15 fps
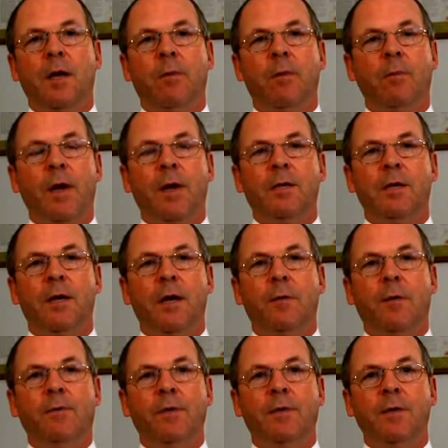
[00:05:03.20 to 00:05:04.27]
coming back time
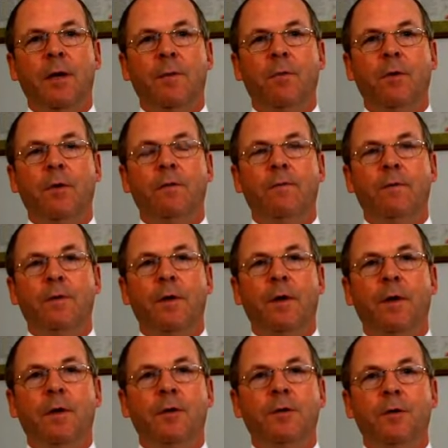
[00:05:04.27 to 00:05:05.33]
after time looking for
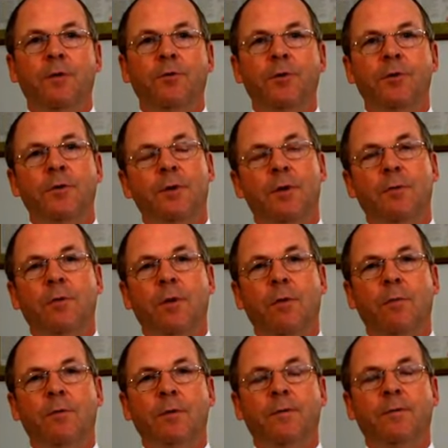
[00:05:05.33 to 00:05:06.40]
solutions to the
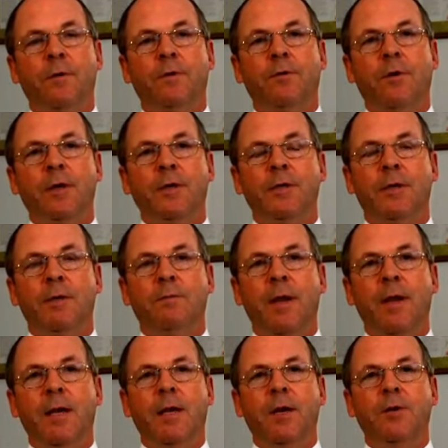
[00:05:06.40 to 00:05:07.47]
problems. If the drugs and
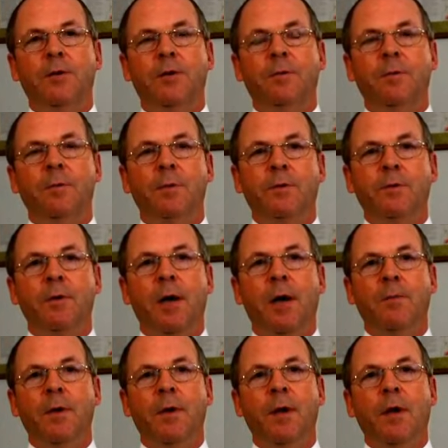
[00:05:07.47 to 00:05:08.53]
medication that was
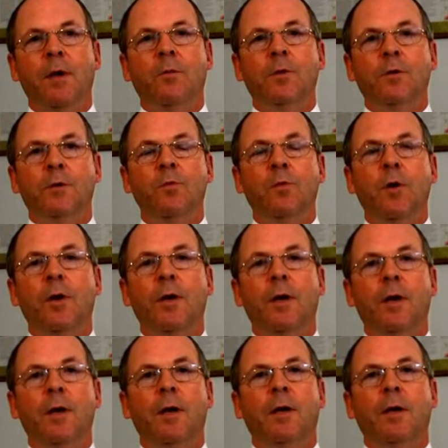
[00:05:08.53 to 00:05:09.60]
prescribed was
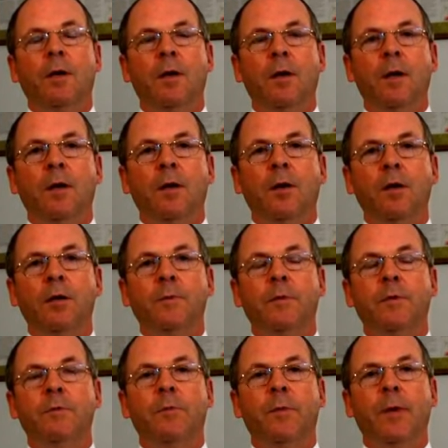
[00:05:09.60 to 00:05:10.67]
working, the
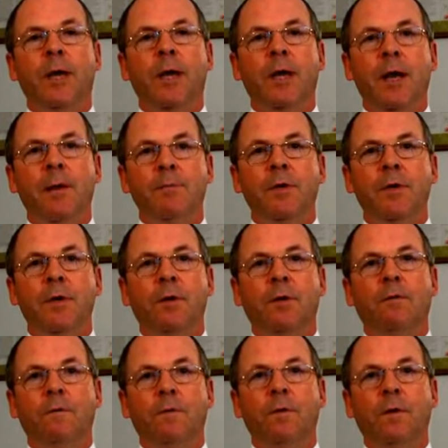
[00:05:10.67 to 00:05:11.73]
hospitals would be getting empty,
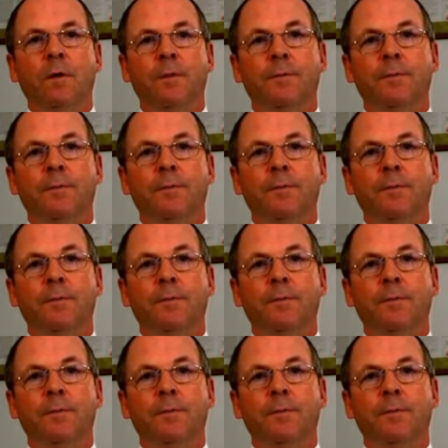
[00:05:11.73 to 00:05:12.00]
not full.